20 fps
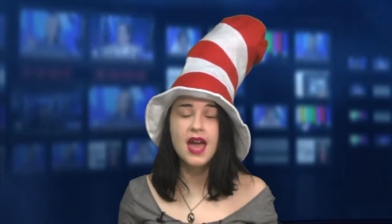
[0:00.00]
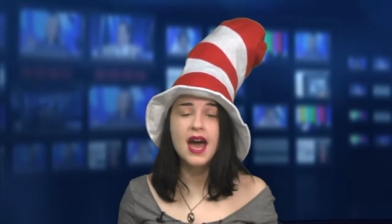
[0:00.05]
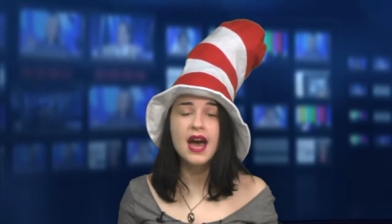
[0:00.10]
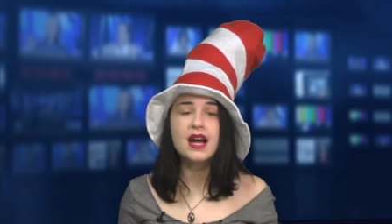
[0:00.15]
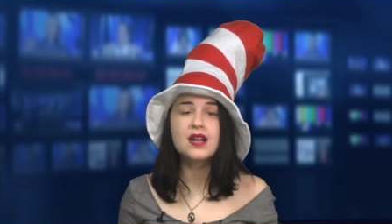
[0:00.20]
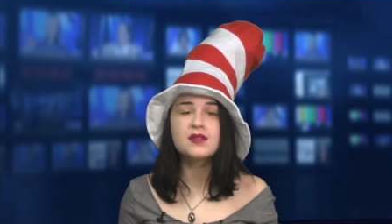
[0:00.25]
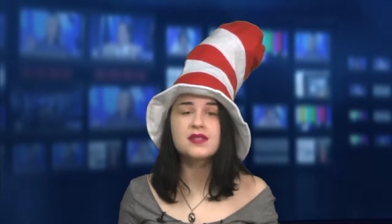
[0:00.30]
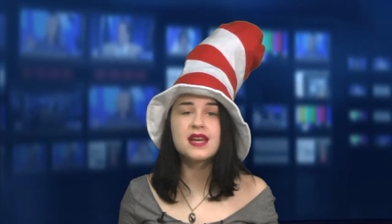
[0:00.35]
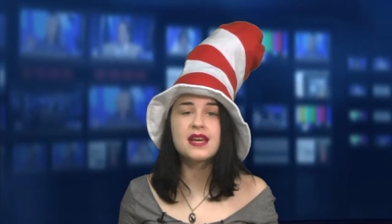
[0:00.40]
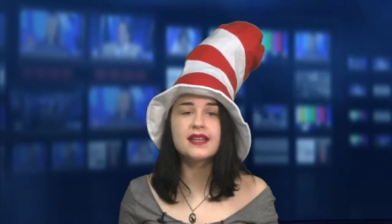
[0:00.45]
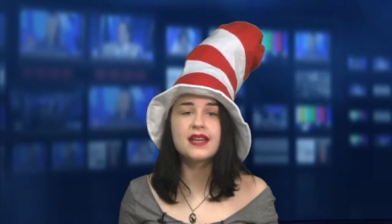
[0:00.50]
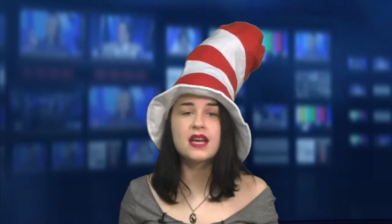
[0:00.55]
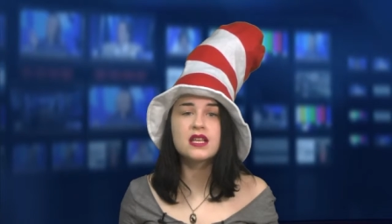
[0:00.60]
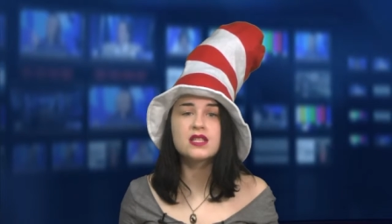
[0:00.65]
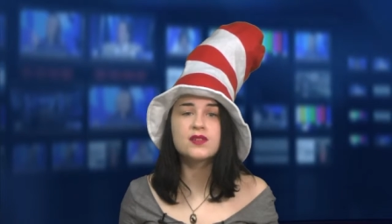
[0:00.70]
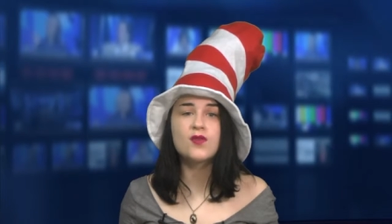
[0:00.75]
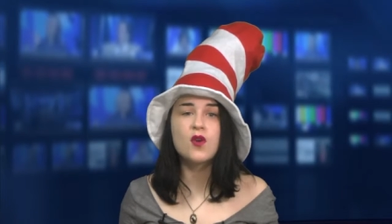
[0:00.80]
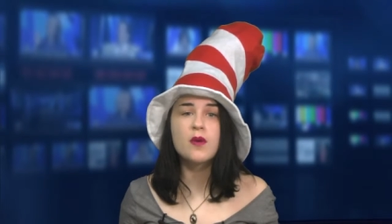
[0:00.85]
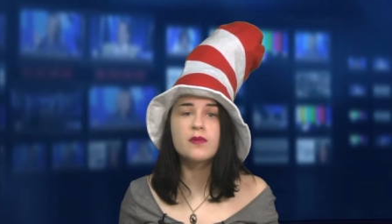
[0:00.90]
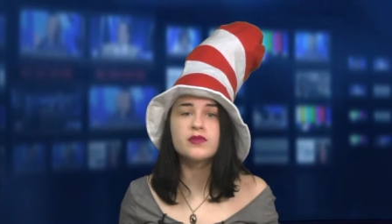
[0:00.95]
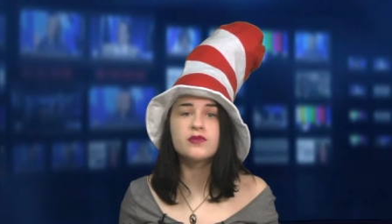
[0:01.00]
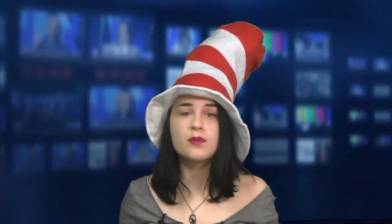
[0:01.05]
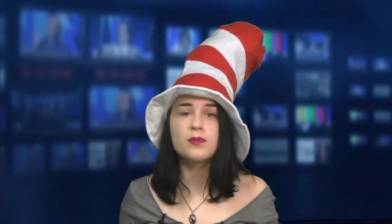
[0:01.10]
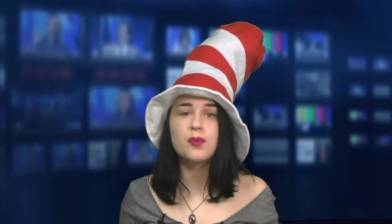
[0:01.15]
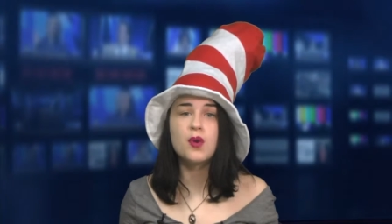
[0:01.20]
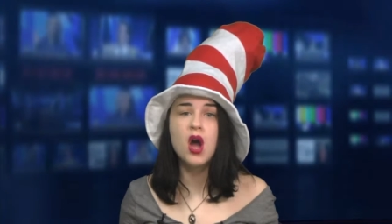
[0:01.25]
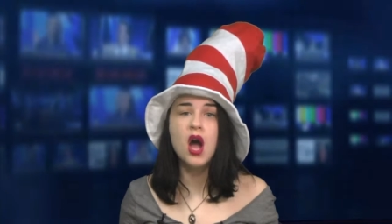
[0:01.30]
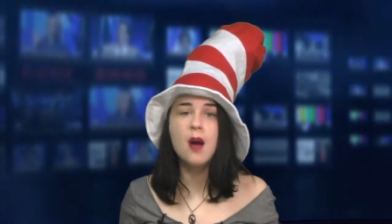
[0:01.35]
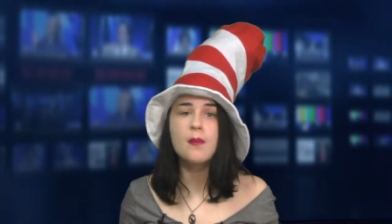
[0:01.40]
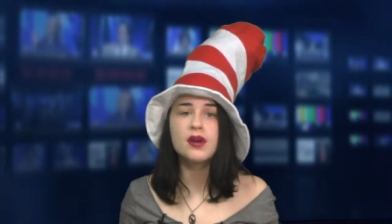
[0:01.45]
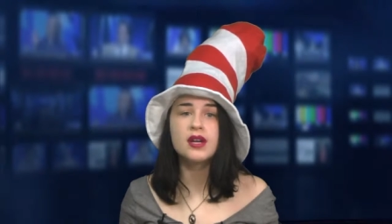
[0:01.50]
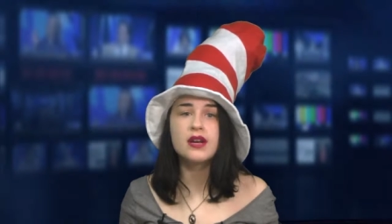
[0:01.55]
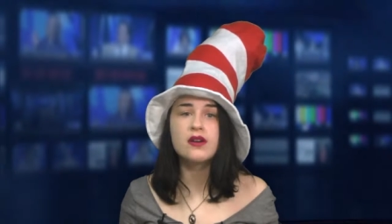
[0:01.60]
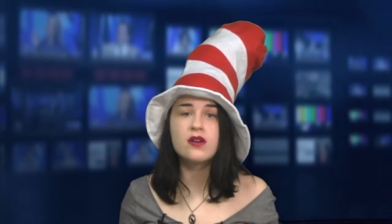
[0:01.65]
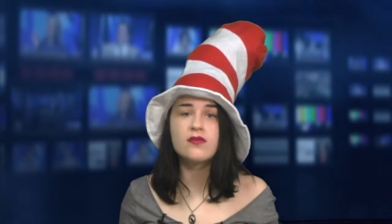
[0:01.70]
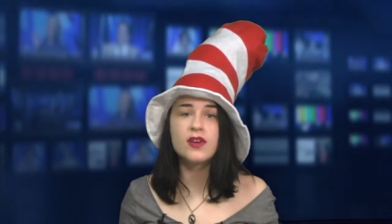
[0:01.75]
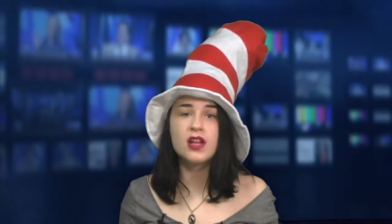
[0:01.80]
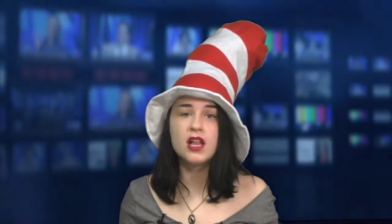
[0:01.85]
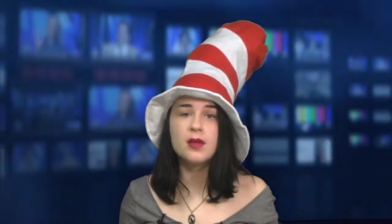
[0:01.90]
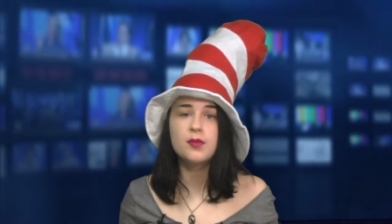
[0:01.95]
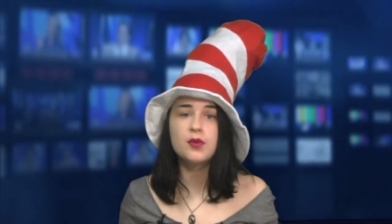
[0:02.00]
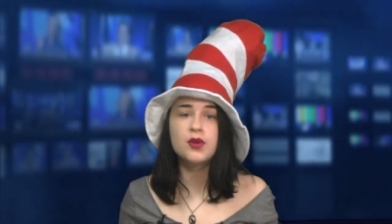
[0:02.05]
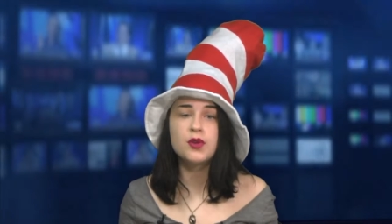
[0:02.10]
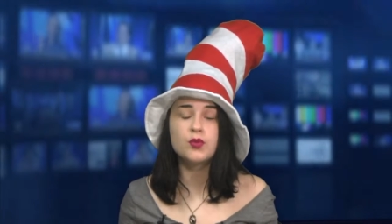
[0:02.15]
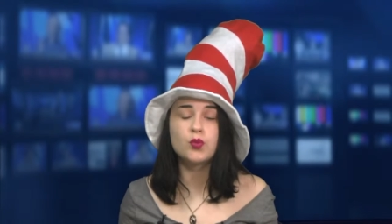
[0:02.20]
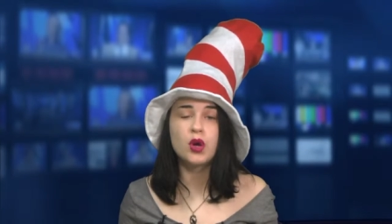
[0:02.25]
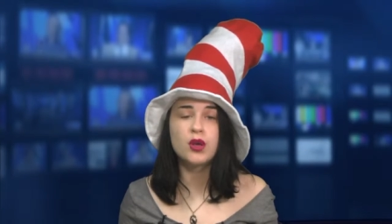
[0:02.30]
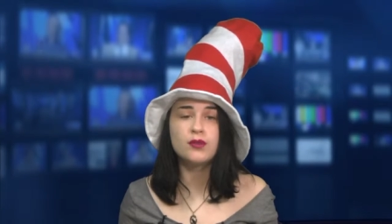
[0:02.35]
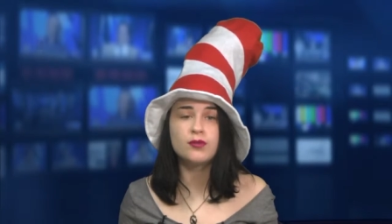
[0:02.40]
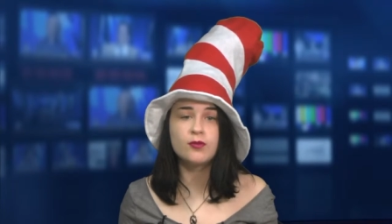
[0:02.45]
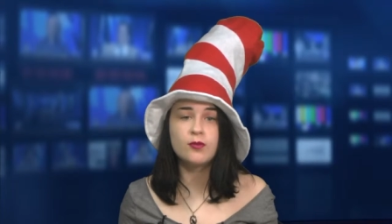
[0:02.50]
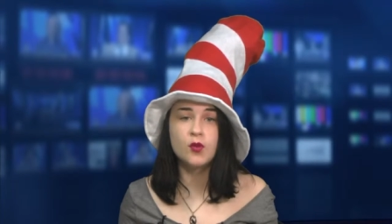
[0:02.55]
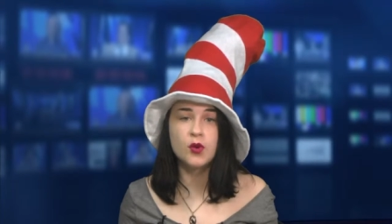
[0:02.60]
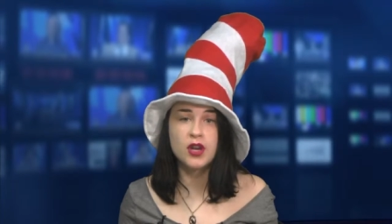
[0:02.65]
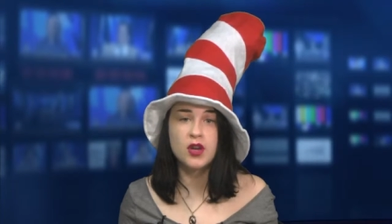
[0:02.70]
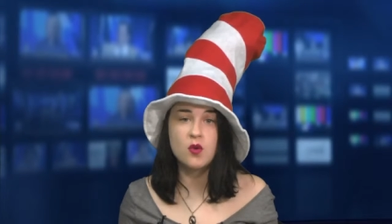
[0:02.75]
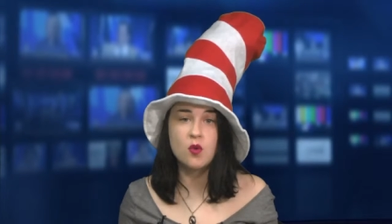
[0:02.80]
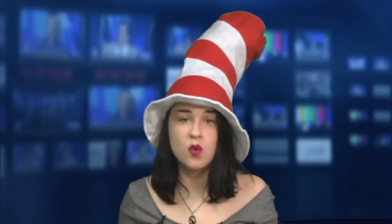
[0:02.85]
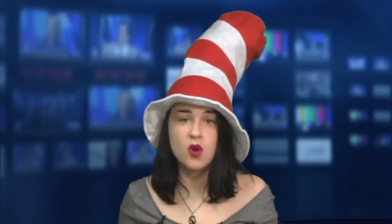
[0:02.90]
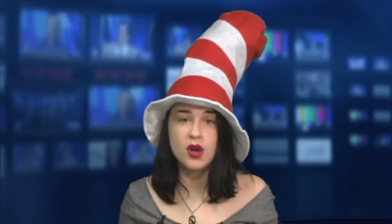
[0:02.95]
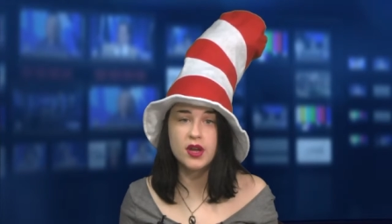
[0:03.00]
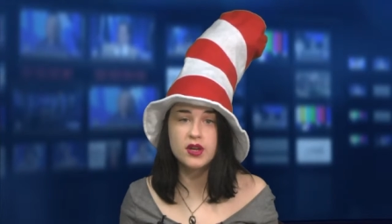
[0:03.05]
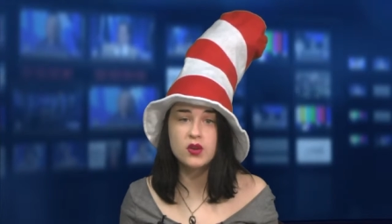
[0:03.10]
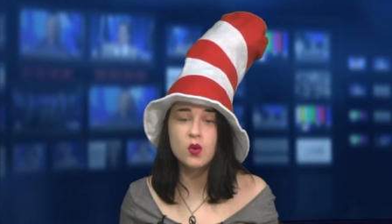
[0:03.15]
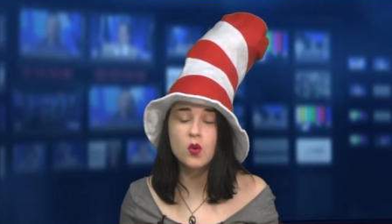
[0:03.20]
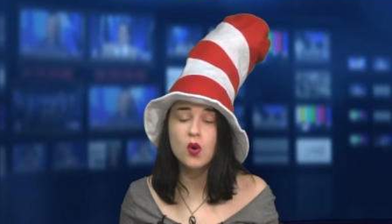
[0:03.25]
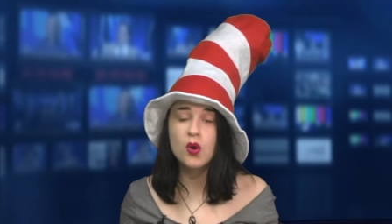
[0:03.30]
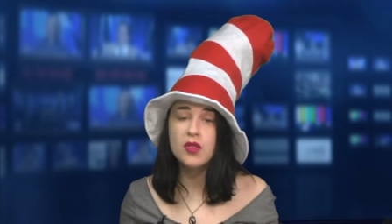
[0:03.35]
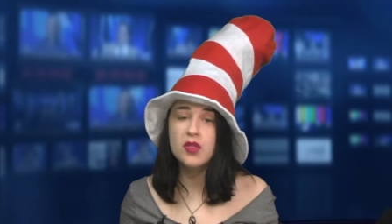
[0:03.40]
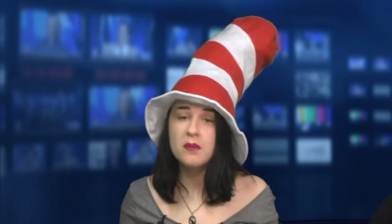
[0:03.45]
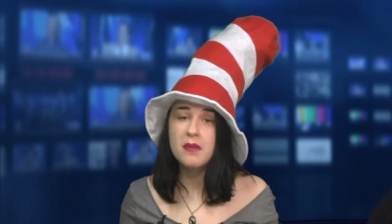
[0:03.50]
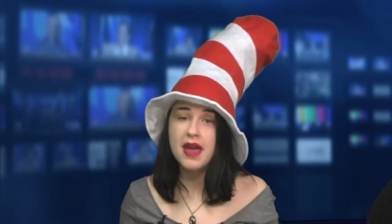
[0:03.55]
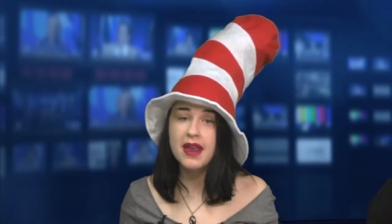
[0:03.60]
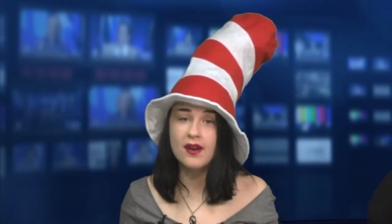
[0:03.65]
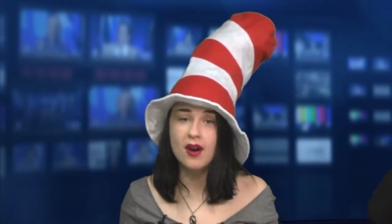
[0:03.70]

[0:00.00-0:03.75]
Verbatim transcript: Outside guest forms for prom are now available in 141 or the main